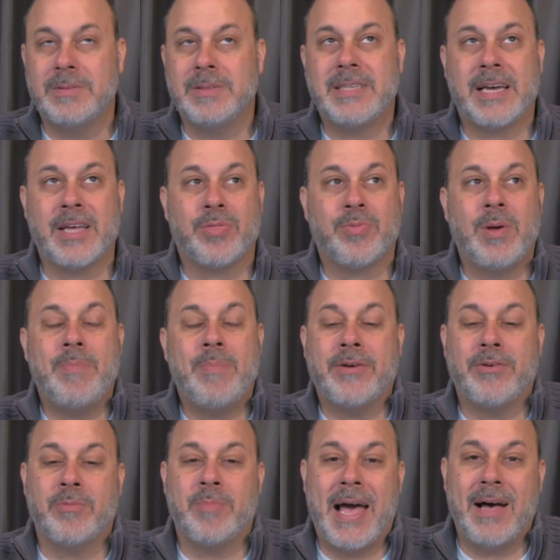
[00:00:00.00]
It's like a three
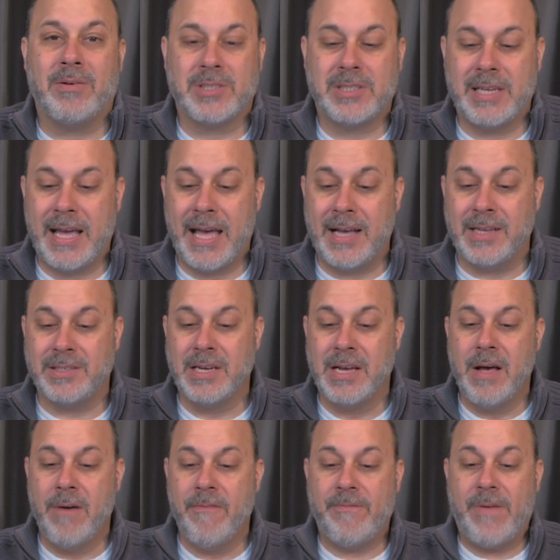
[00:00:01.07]
bedroom house that has
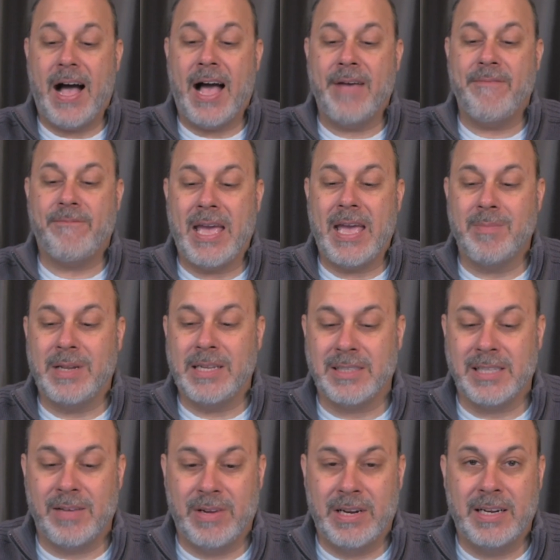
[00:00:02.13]
five families
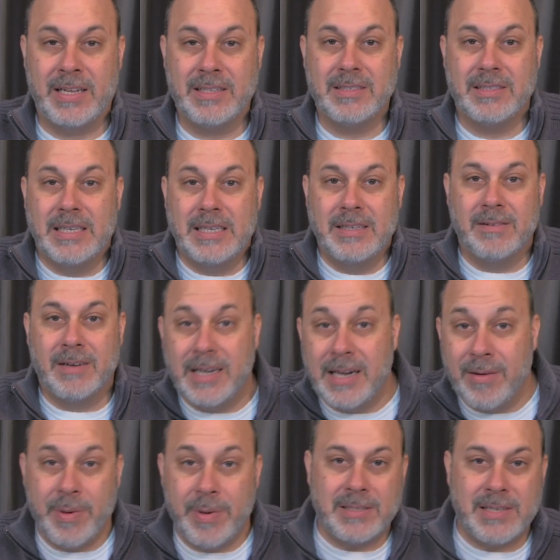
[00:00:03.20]
living in it, right?
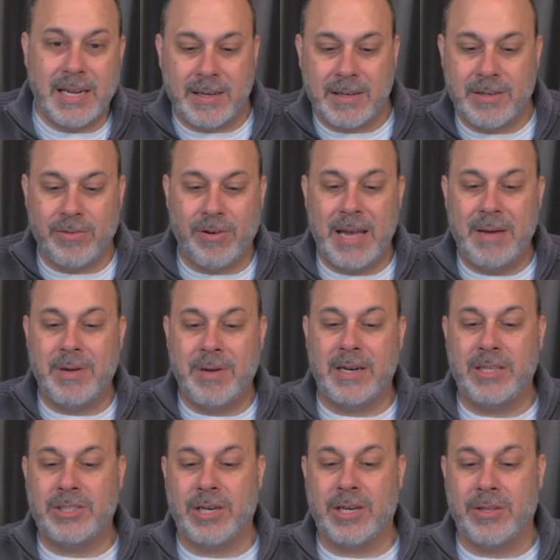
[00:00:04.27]
Everybody's kind of crammed on
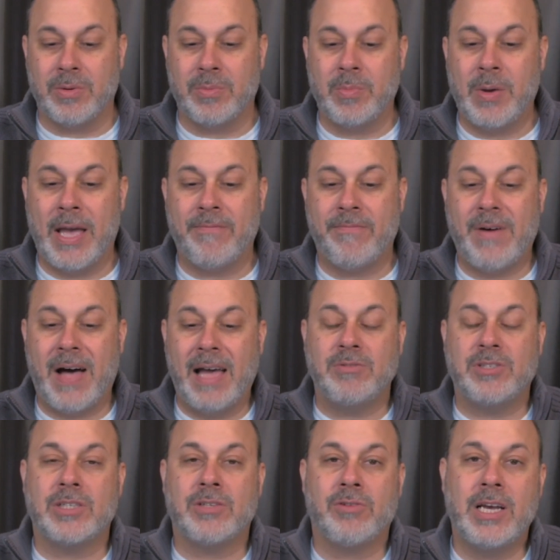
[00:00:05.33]
each other. We have five
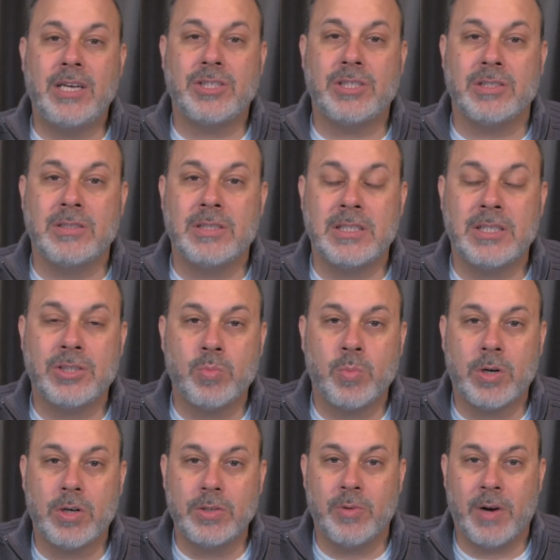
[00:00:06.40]
generations in this
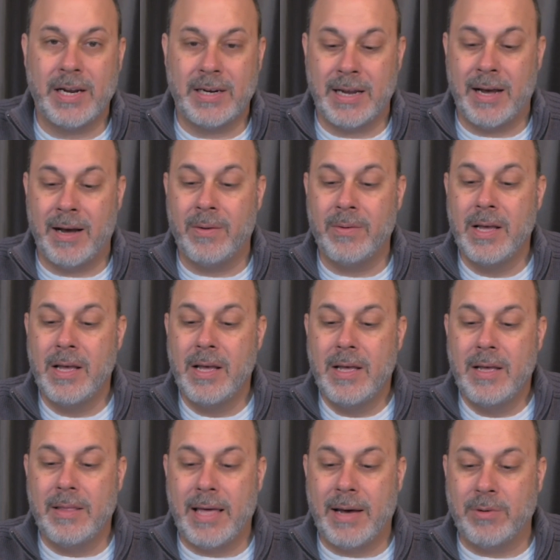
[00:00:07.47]
world right now
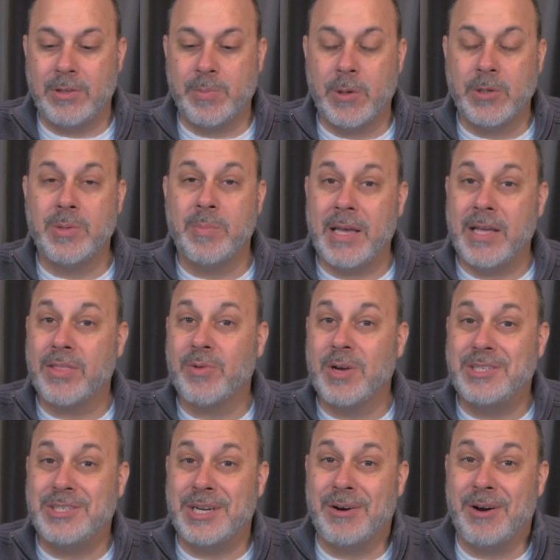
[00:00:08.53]
that was supposed to be a three
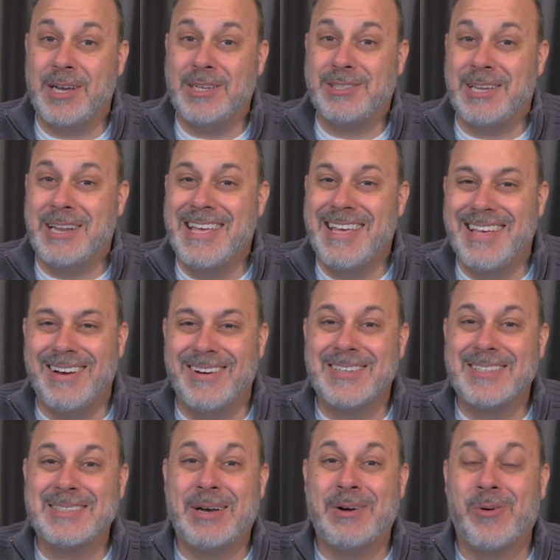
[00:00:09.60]
generation or
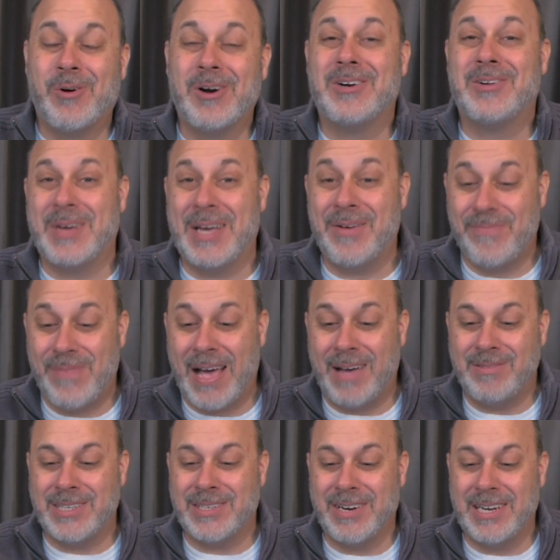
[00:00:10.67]
so world. We have
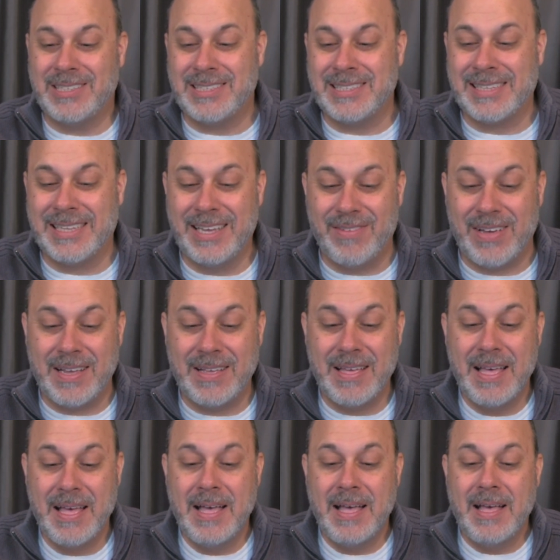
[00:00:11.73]
five generations living.
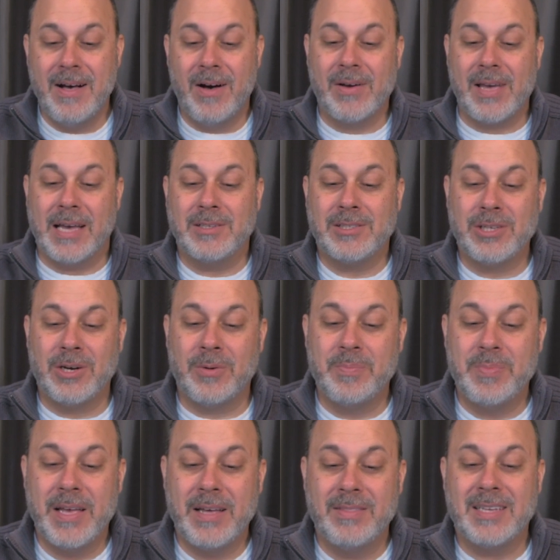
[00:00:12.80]
Okay, so
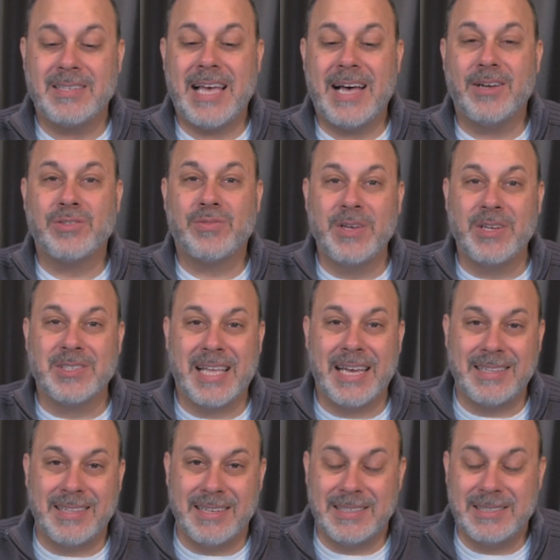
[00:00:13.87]
this house feels
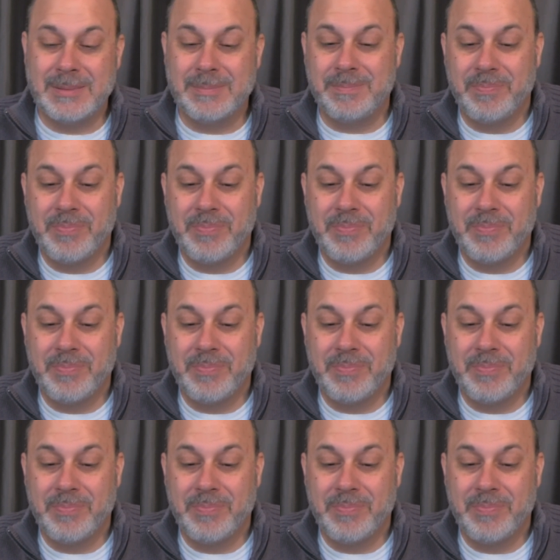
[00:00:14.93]
like this.